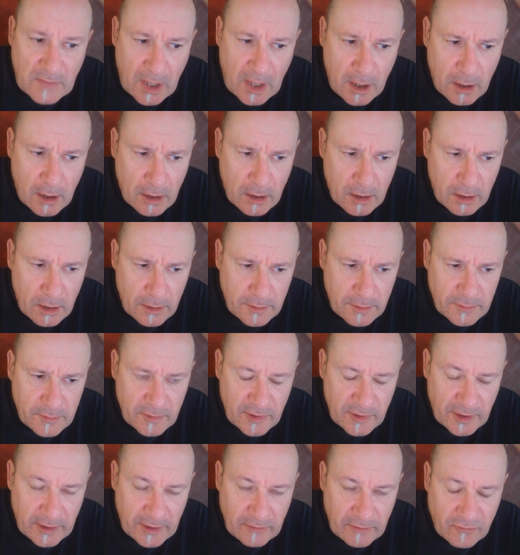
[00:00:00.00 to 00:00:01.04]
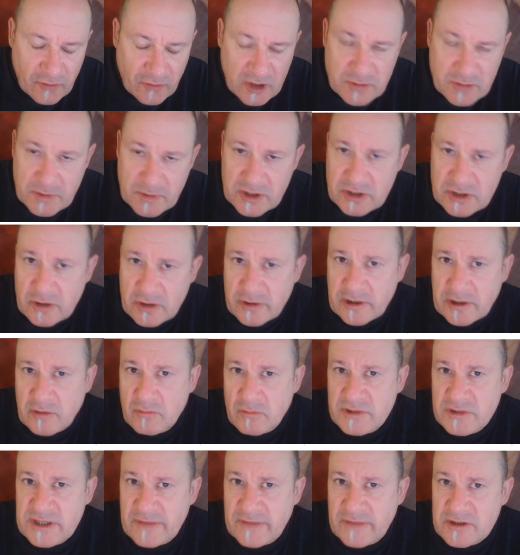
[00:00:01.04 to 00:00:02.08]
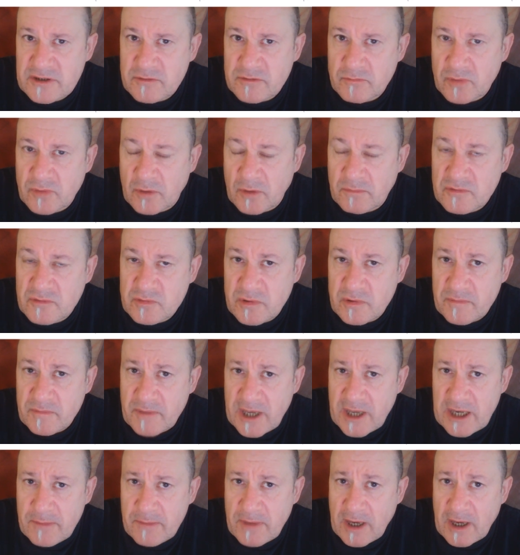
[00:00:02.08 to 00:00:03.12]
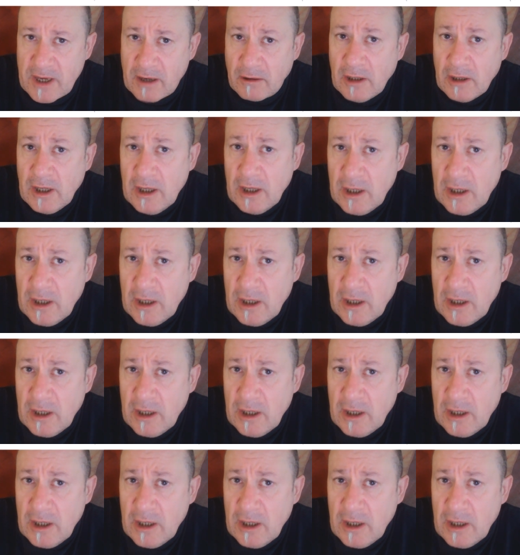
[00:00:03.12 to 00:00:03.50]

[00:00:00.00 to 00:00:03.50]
uh, the Free Speech Union was having some problems with PayPal,